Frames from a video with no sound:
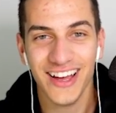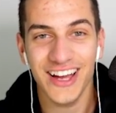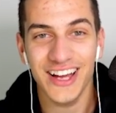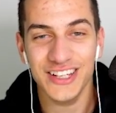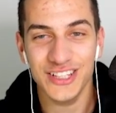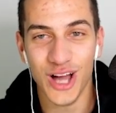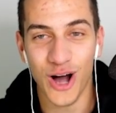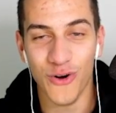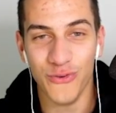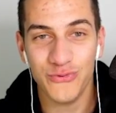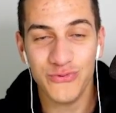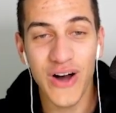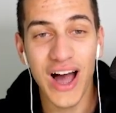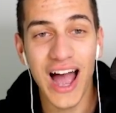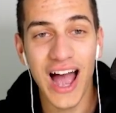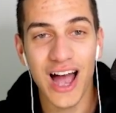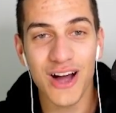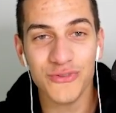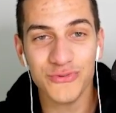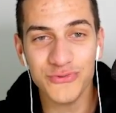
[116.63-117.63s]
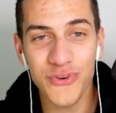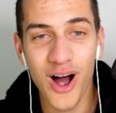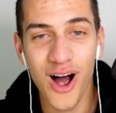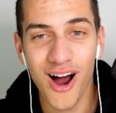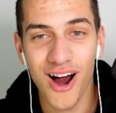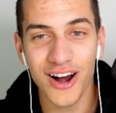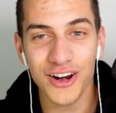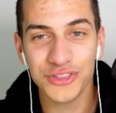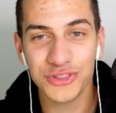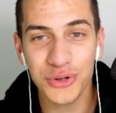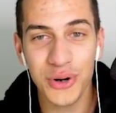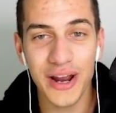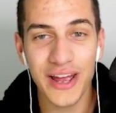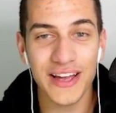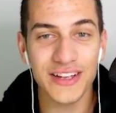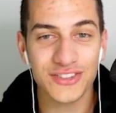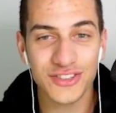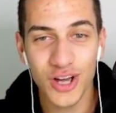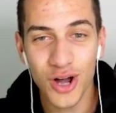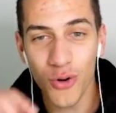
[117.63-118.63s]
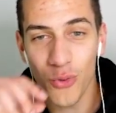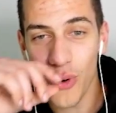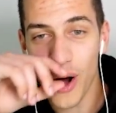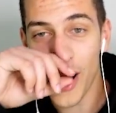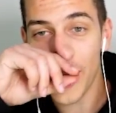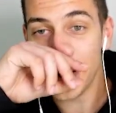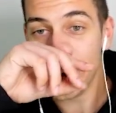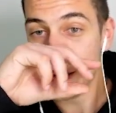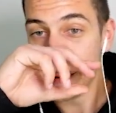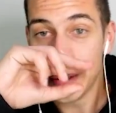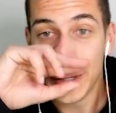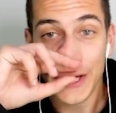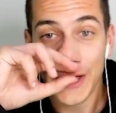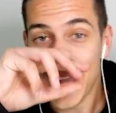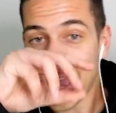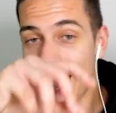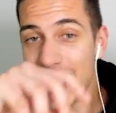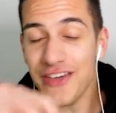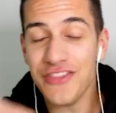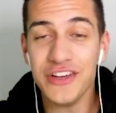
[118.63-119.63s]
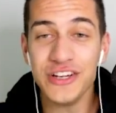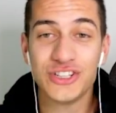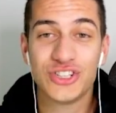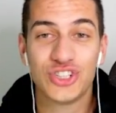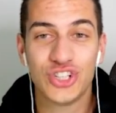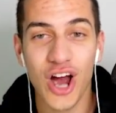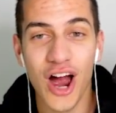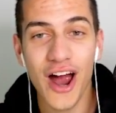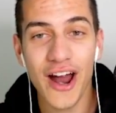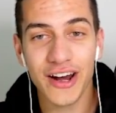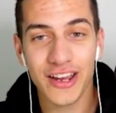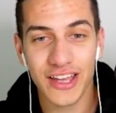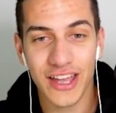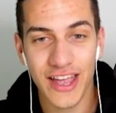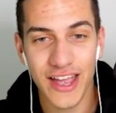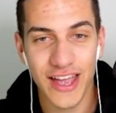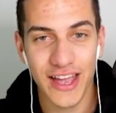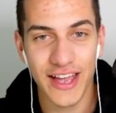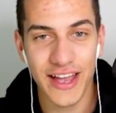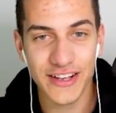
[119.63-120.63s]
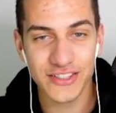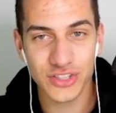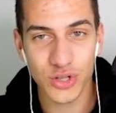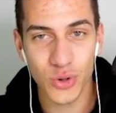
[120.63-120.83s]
Yo, 5, 4, 3, 2, 1. And the shark is the